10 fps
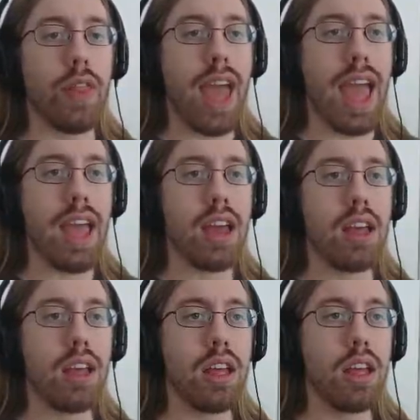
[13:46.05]
that.
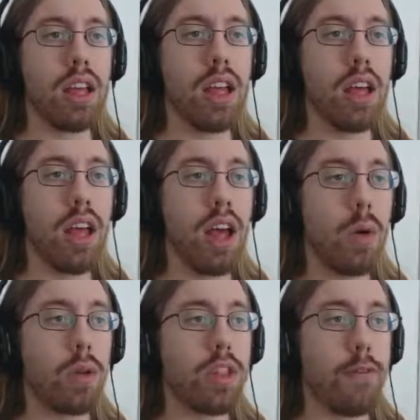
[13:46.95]

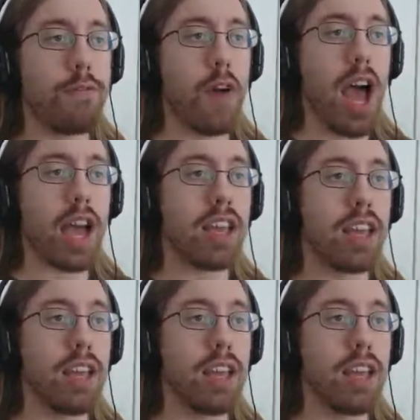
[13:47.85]
What the fuck?